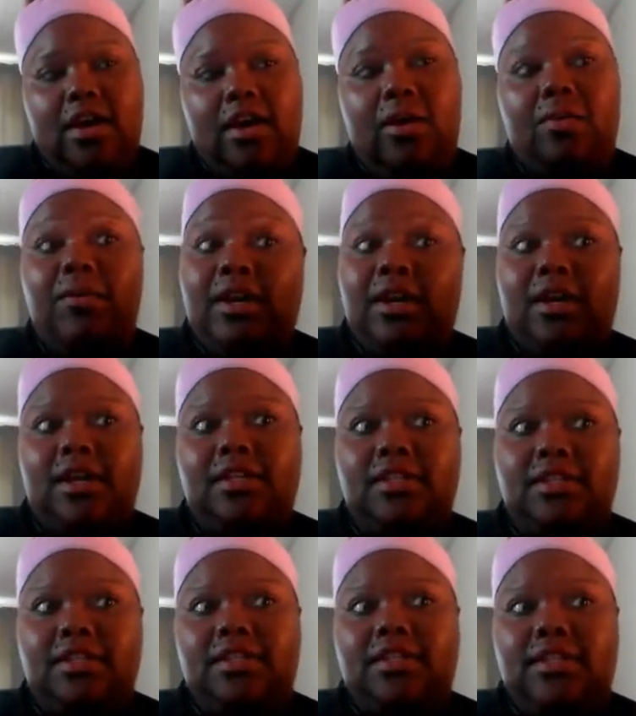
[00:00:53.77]
or what it is
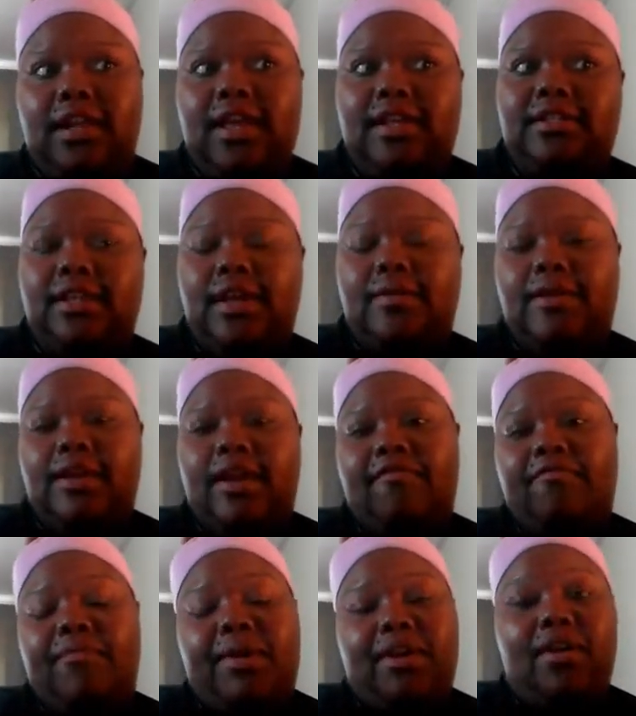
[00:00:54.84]
since the last time that
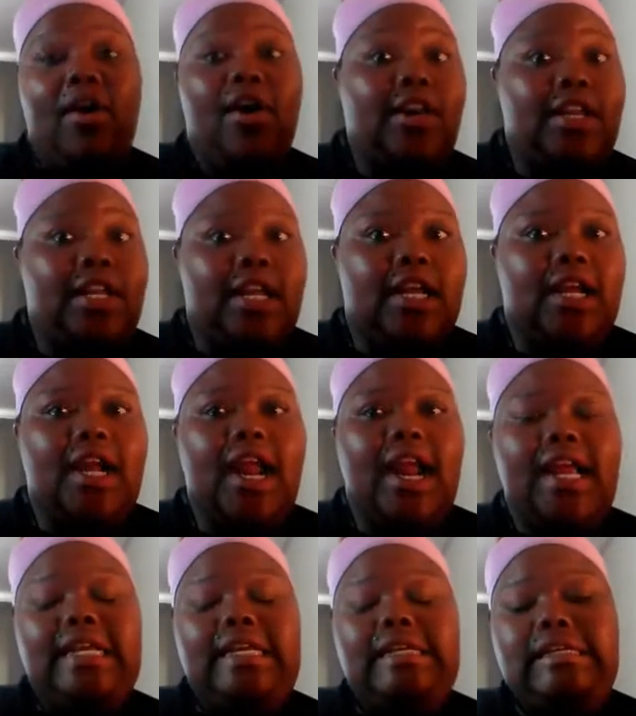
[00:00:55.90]
I've been on here
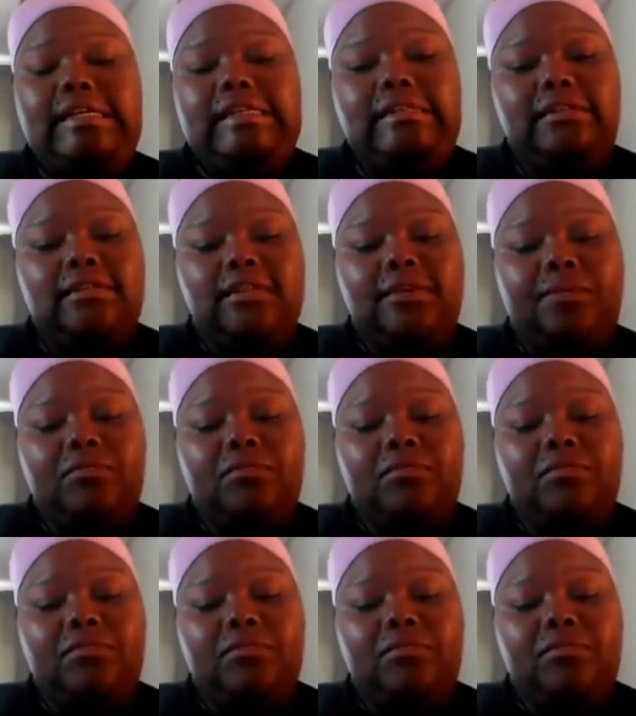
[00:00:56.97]
and